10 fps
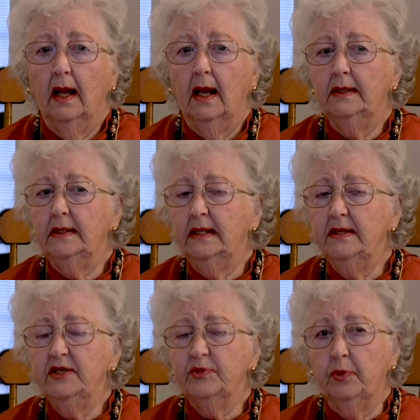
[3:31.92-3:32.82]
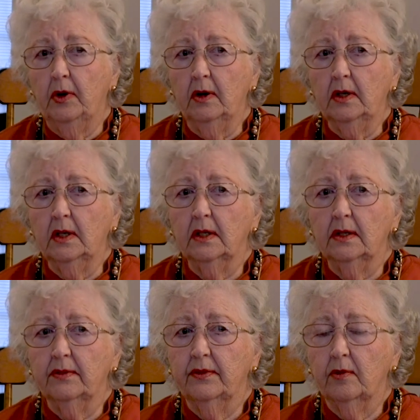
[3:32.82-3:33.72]
And in this book,
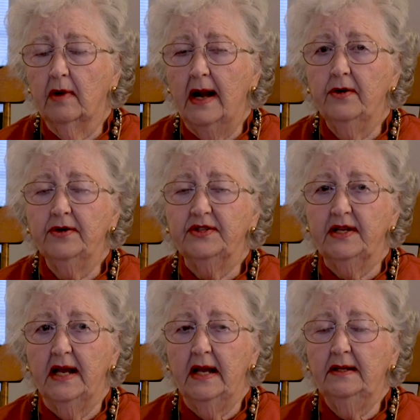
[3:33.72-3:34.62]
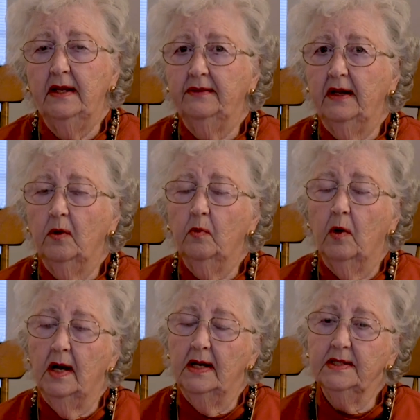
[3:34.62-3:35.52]
the writer said that there
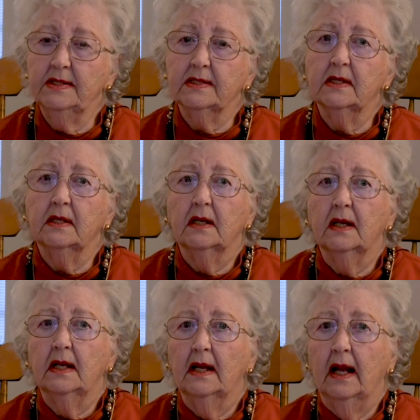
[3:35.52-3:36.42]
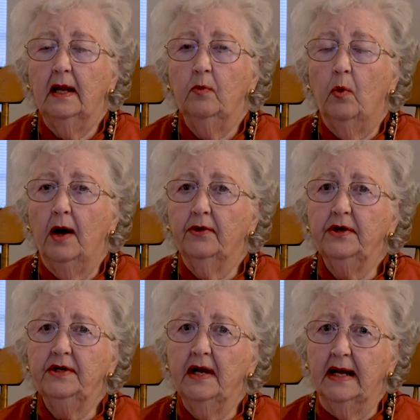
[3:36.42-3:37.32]
was a
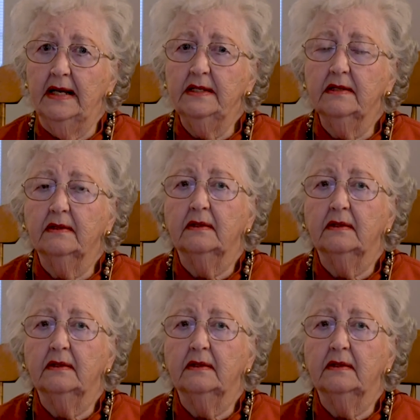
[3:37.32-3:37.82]
Wadard Knight,